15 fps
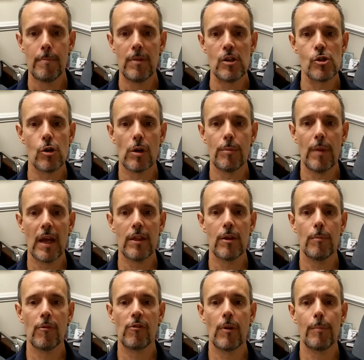Be sure to make
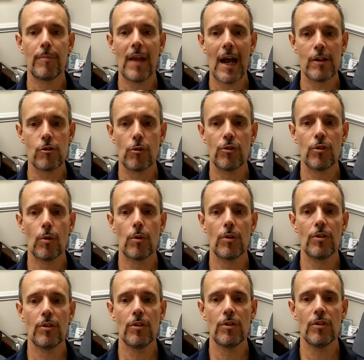them from natural
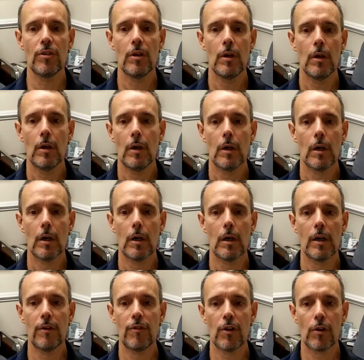sources.
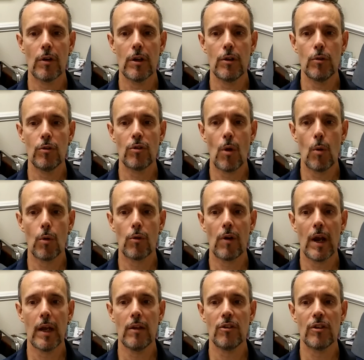If you're going to use whole
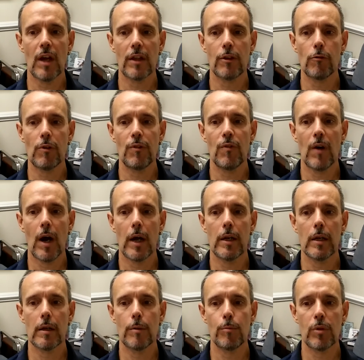grains, not the
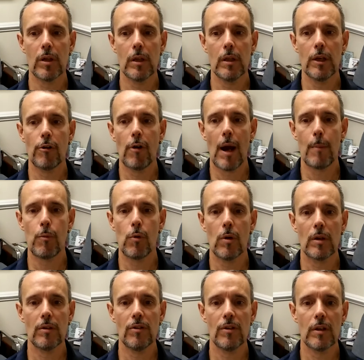refined and completely crap
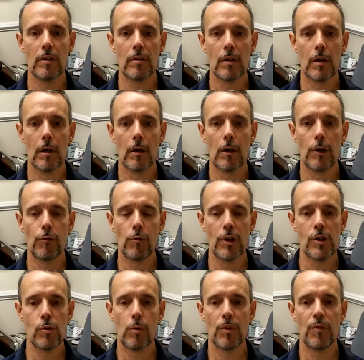ones that are
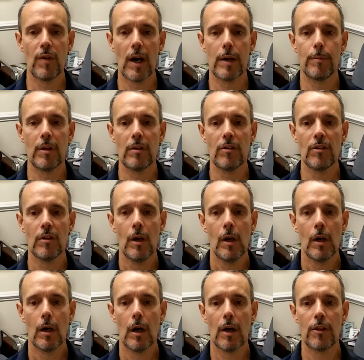enriched with vitamins.
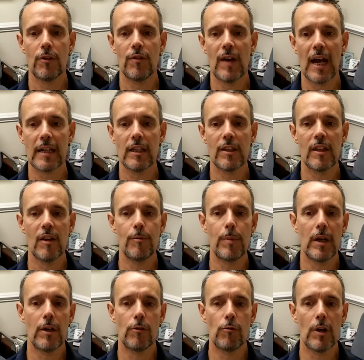The fact that they've
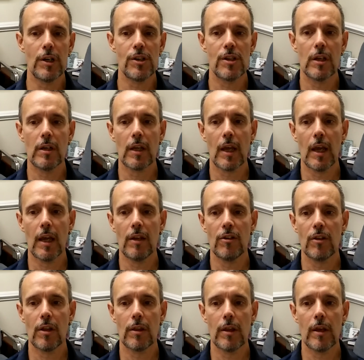been enriched
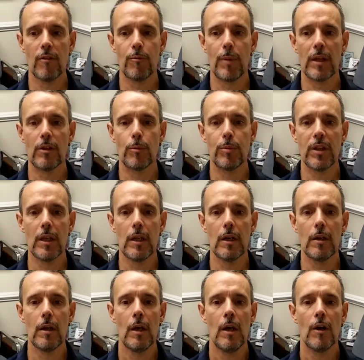indicates that they've been
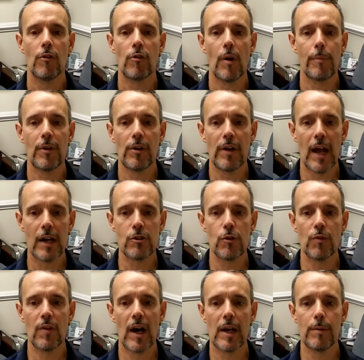depleted from their
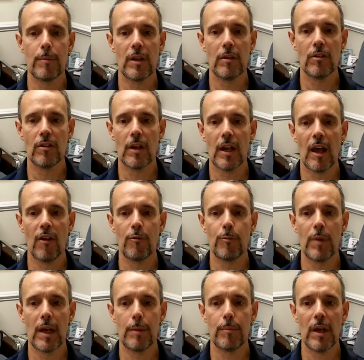natural vitamins and have
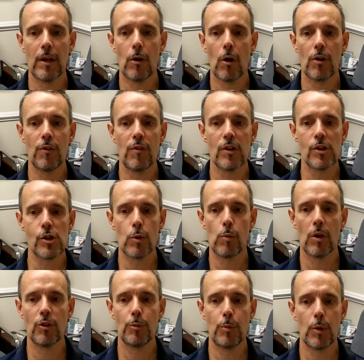man-made artificial
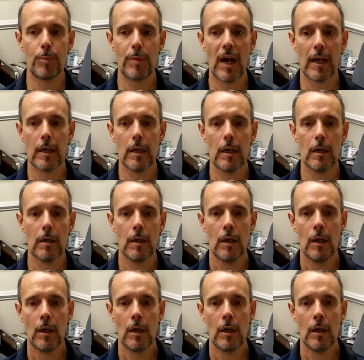ones put back in.